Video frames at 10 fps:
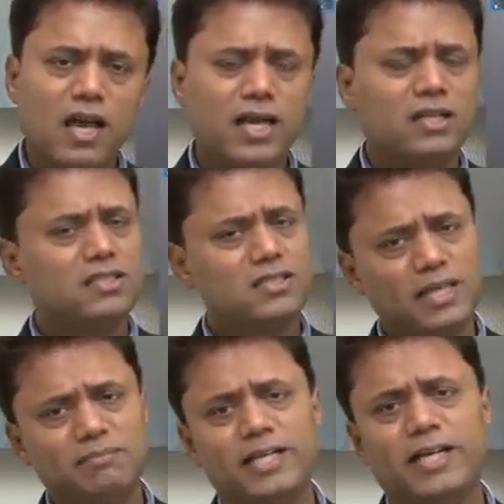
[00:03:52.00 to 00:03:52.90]
And at the
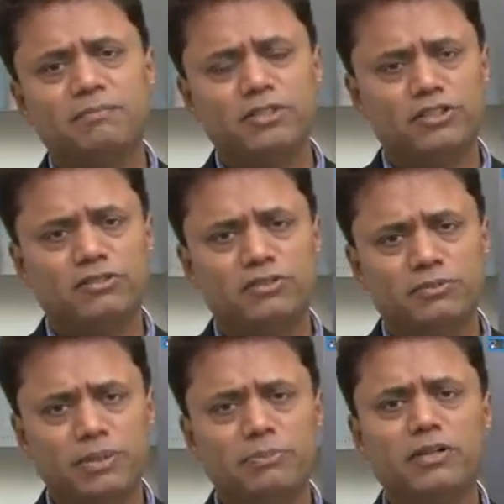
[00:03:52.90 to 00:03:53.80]
same time,
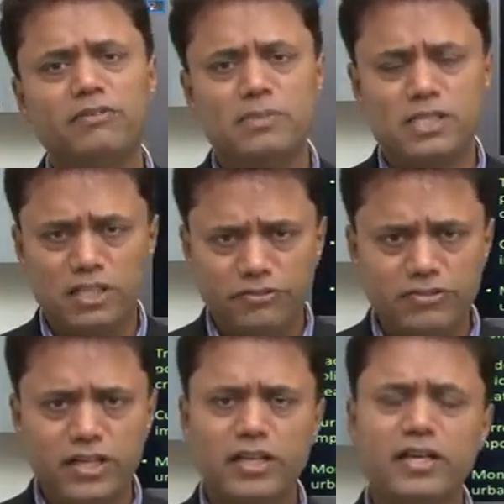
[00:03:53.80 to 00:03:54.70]
people will be
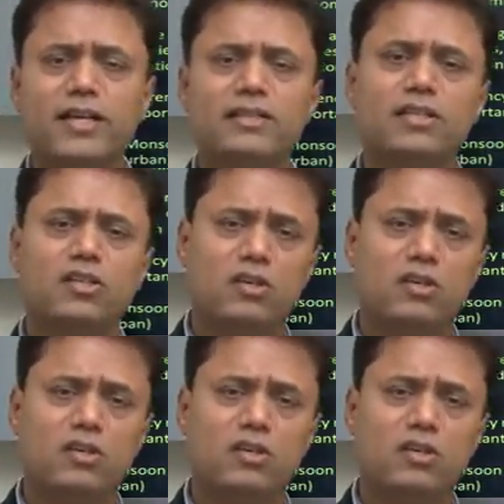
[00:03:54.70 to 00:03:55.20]
suffering, and